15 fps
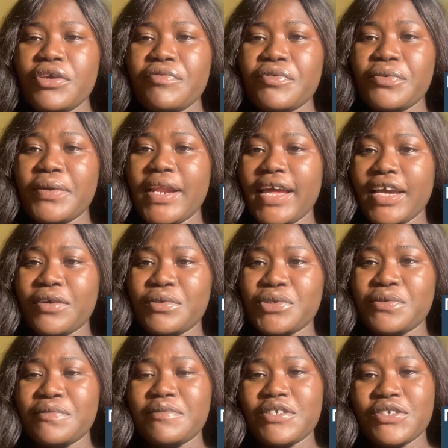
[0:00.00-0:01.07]
if you like what
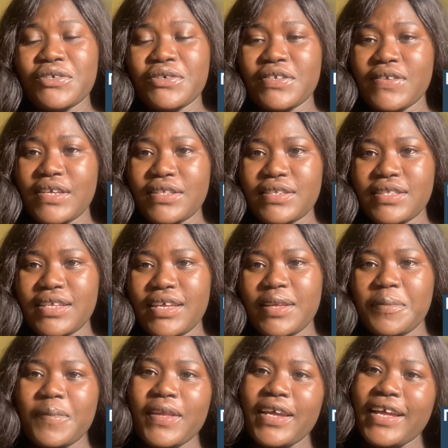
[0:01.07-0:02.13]
we've discussed here today,
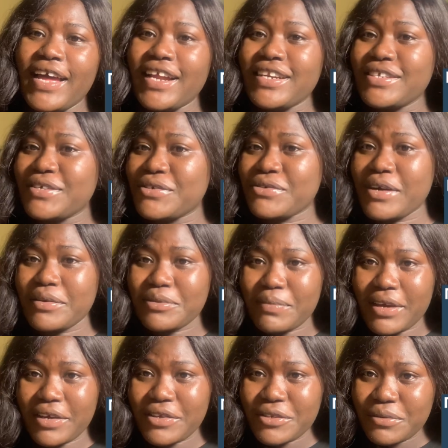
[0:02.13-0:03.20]
kindly subscribe to my
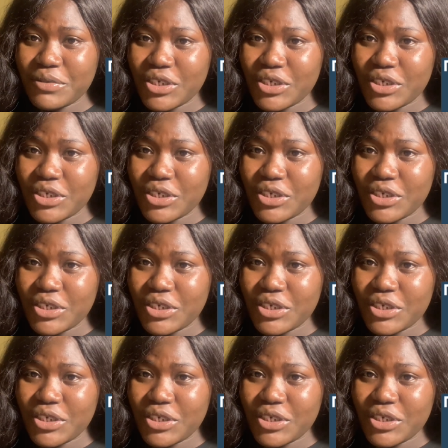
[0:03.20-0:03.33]
YouTube